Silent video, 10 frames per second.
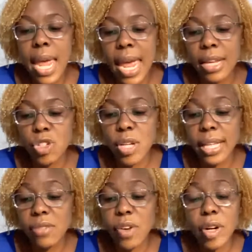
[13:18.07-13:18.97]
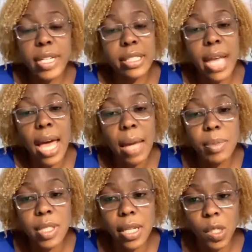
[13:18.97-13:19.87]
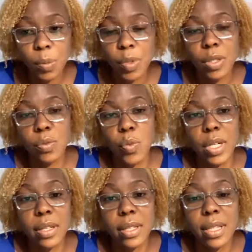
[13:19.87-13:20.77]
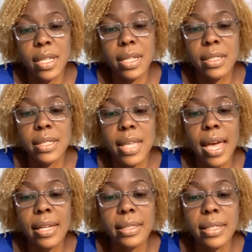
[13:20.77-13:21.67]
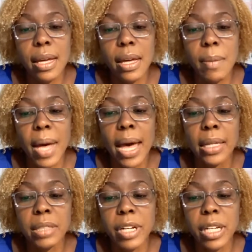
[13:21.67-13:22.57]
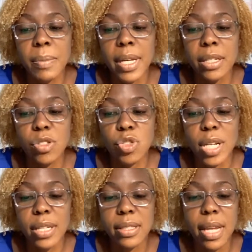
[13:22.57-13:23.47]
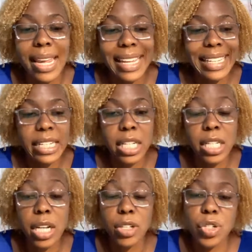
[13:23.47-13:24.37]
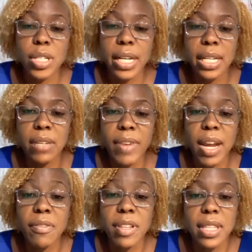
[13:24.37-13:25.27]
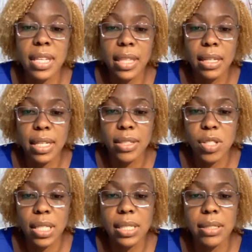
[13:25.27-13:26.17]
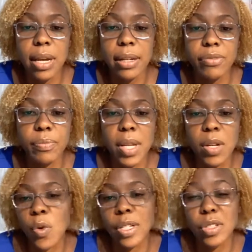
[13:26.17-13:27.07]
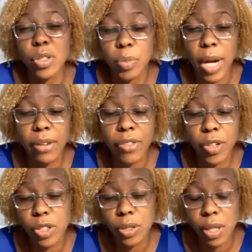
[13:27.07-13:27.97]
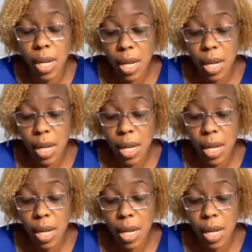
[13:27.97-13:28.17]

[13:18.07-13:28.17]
And as far as top tips, one of the things that I highly recommend is just getting an understanding of everything that needs to get done in order to first,